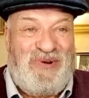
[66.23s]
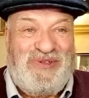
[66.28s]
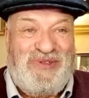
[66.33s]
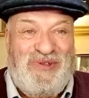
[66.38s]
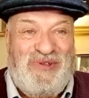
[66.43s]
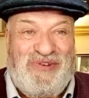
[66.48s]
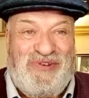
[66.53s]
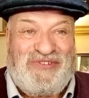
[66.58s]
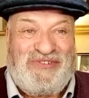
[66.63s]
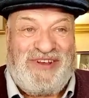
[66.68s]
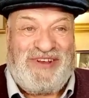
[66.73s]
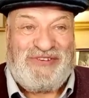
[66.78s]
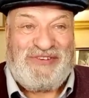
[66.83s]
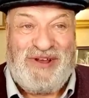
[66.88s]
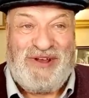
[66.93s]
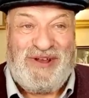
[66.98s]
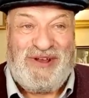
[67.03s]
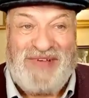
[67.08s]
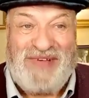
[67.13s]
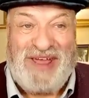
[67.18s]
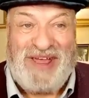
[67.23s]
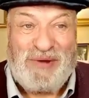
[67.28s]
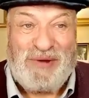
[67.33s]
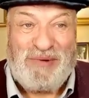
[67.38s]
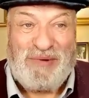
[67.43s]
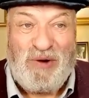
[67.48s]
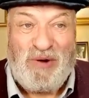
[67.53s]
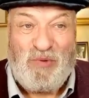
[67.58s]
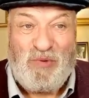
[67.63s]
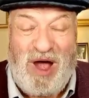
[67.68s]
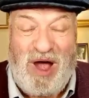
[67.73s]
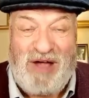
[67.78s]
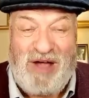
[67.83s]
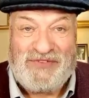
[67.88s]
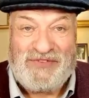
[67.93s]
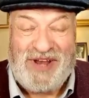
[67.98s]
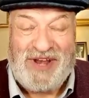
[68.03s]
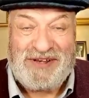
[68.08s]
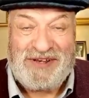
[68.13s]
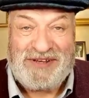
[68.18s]
yours are doing very well. What
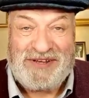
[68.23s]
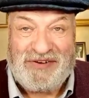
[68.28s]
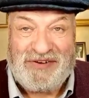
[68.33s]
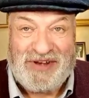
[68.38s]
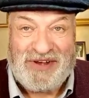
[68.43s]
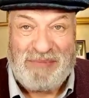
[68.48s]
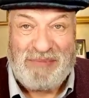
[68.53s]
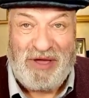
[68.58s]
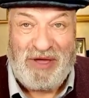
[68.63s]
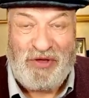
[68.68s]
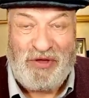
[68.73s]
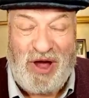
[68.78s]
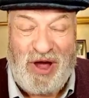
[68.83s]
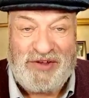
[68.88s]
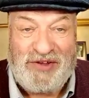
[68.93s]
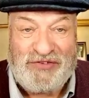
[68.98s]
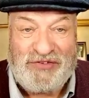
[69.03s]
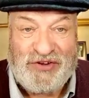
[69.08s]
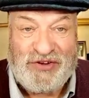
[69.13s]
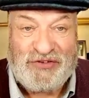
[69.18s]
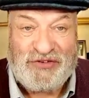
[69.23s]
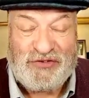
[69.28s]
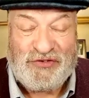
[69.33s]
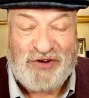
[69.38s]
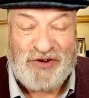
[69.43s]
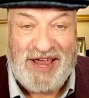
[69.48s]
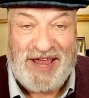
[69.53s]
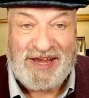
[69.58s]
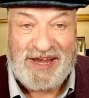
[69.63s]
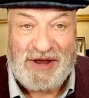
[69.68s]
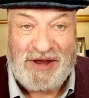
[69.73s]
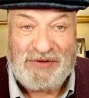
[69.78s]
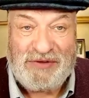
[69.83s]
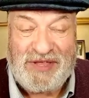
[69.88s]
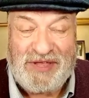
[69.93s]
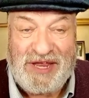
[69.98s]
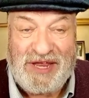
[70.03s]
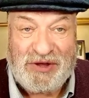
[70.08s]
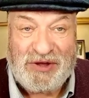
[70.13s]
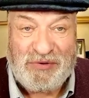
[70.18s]
I've done, Kareem, I thought I'd just try out
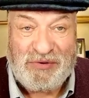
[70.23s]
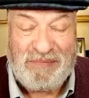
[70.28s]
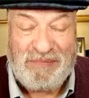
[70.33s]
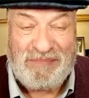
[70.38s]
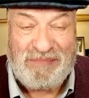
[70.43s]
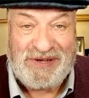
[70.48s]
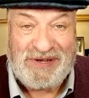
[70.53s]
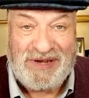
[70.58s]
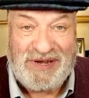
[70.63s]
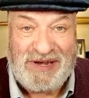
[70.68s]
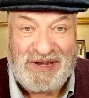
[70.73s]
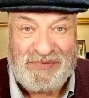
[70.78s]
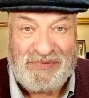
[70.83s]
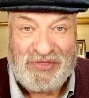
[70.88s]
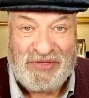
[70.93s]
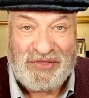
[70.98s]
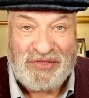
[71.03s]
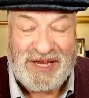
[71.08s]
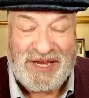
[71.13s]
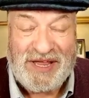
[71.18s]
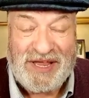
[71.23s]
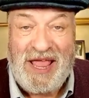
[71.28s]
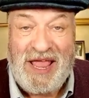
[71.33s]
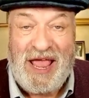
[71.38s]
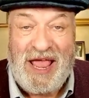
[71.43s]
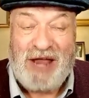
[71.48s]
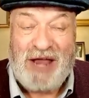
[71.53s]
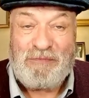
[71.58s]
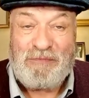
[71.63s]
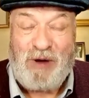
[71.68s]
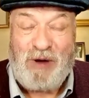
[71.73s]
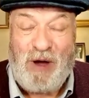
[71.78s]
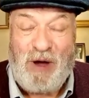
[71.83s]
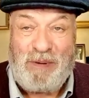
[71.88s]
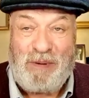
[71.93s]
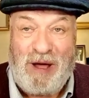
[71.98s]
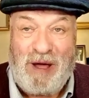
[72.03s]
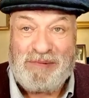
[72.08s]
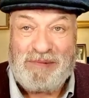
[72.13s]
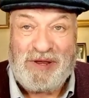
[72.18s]
the equipment and everything and
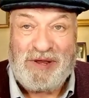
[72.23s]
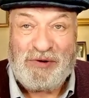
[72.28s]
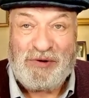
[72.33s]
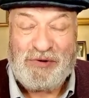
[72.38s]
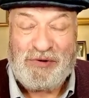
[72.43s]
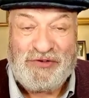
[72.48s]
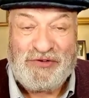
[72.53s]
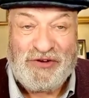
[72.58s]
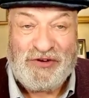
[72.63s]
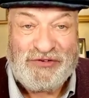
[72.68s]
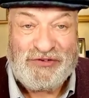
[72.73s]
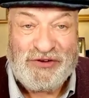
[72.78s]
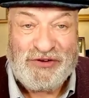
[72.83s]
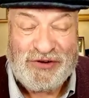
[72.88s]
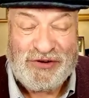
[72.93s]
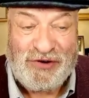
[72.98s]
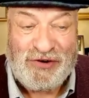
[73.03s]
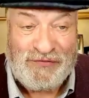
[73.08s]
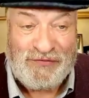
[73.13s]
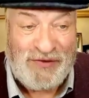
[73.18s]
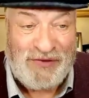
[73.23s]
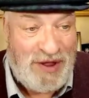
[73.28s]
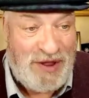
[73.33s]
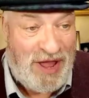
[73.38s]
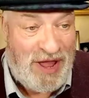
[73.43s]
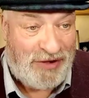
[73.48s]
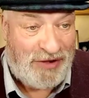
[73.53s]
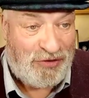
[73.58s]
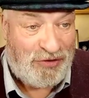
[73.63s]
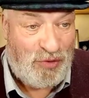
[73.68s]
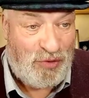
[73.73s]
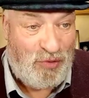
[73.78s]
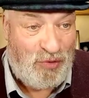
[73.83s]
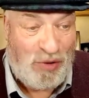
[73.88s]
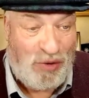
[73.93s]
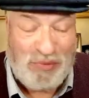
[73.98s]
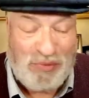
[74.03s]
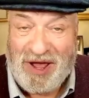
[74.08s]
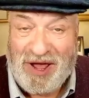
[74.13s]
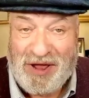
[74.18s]
pop up, yes. you know, just sort of, I don't know
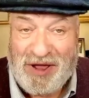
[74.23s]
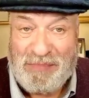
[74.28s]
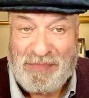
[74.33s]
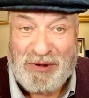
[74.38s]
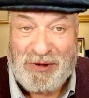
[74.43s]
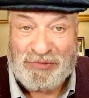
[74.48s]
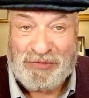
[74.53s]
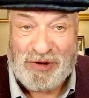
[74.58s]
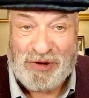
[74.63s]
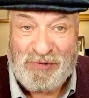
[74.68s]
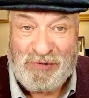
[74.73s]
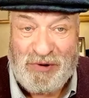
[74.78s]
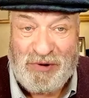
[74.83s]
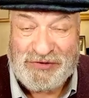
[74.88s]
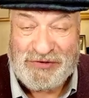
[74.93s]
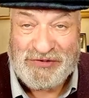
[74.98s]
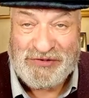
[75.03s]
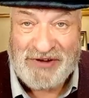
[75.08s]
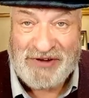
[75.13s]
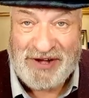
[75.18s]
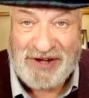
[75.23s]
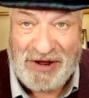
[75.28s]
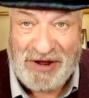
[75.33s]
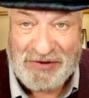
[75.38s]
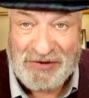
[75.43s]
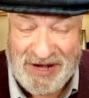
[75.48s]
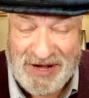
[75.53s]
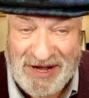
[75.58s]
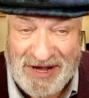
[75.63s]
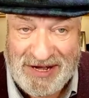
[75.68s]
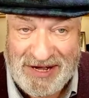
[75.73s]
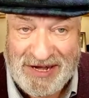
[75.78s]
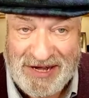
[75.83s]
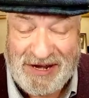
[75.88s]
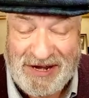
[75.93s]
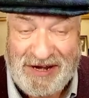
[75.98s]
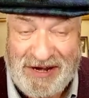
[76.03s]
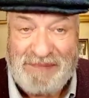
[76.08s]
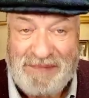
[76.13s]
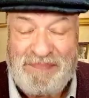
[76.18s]
what we are, about three quarters an hour
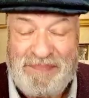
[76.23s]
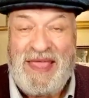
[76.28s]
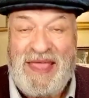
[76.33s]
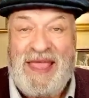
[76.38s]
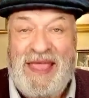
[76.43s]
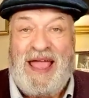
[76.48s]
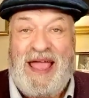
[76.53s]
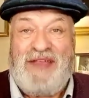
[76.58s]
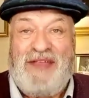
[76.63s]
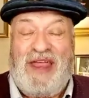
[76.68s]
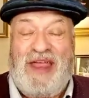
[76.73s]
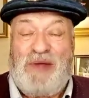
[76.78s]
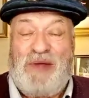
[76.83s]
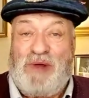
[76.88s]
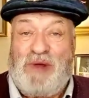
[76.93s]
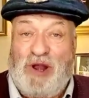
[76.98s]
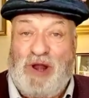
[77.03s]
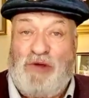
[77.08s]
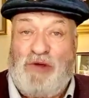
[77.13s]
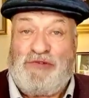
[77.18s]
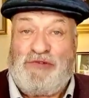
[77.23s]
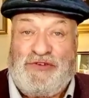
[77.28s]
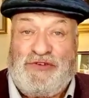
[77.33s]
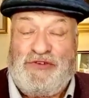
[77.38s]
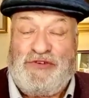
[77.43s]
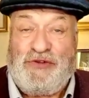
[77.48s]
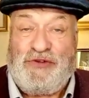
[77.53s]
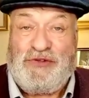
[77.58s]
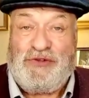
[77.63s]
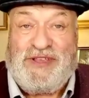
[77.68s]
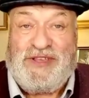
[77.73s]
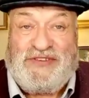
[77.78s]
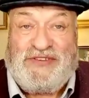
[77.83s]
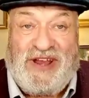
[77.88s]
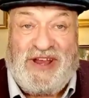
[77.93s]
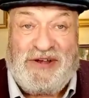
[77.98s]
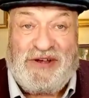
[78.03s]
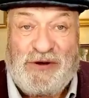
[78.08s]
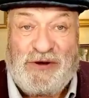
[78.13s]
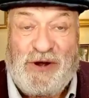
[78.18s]
earlier. And then we'll yes. also do the
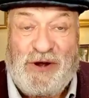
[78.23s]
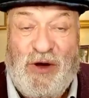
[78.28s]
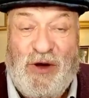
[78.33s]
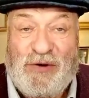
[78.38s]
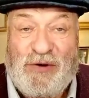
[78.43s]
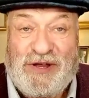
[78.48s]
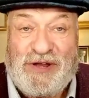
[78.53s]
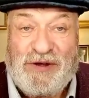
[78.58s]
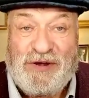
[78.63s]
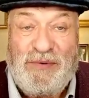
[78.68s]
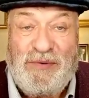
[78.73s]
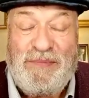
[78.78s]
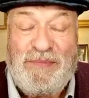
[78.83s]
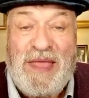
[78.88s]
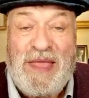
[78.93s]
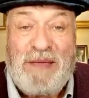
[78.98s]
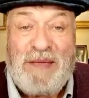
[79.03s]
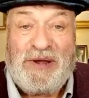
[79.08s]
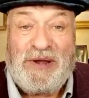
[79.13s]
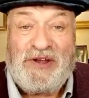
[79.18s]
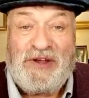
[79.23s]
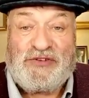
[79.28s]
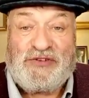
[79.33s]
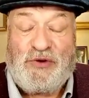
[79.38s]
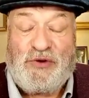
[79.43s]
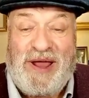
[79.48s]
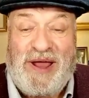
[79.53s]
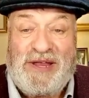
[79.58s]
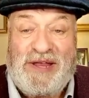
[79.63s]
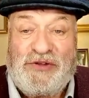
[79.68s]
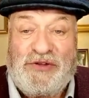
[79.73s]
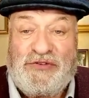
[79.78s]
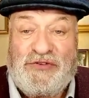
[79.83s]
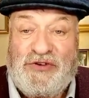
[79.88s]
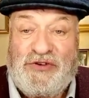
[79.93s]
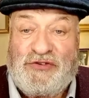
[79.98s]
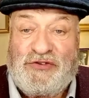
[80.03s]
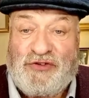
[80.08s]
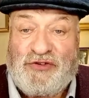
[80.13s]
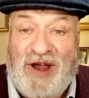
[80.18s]
10 o'clock, you know. But it's quite good yes.
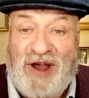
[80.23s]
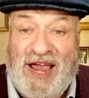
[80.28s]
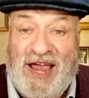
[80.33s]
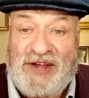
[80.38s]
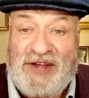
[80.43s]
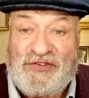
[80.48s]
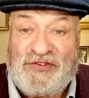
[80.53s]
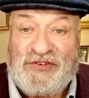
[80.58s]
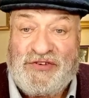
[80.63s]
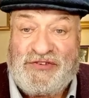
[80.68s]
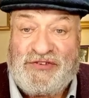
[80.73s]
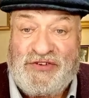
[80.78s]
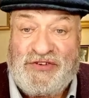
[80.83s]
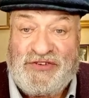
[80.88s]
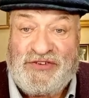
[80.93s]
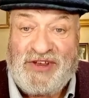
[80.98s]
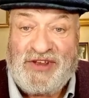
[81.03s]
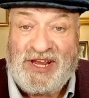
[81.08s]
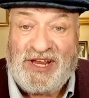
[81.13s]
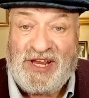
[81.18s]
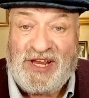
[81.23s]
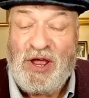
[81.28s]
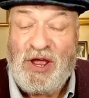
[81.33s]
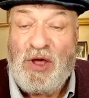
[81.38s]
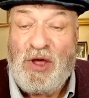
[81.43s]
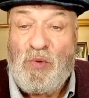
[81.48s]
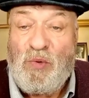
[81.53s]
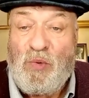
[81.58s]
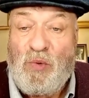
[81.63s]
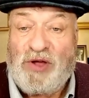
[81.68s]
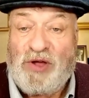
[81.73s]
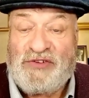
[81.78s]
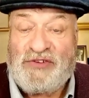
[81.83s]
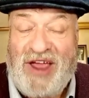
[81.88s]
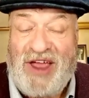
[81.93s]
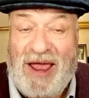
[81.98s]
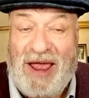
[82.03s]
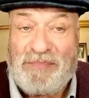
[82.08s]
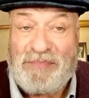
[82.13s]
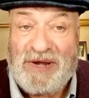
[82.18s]
to try just to see what's
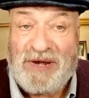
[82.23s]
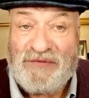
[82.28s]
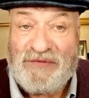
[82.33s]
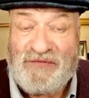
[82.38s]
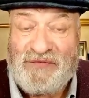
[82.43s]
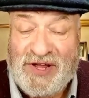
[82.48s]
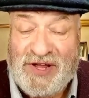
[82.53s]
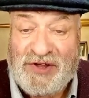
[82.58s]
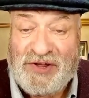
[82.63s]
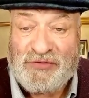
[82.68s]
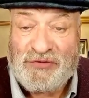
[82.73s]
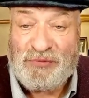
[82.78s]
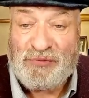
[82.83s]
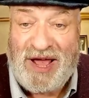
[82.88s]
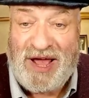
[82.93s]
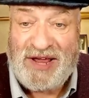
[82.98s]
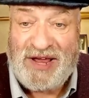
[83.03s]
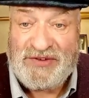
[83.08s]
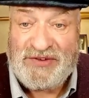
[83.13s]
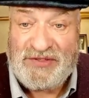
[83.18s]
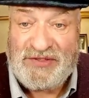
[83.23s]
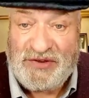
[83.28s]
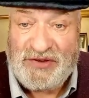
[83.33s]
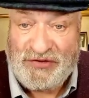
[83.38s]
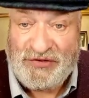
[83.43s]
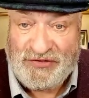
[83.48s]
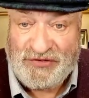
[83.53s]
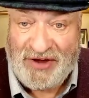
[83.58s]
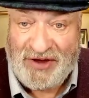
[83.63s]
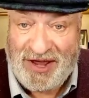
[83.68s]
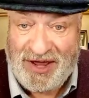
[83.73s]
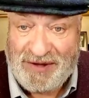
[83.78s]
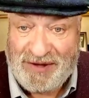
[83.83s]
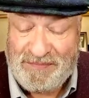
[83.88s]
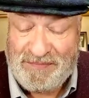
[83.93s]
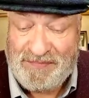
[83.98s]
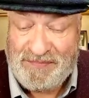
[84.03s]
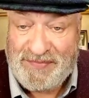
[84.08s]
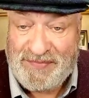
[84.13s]
happening figures wise at this time.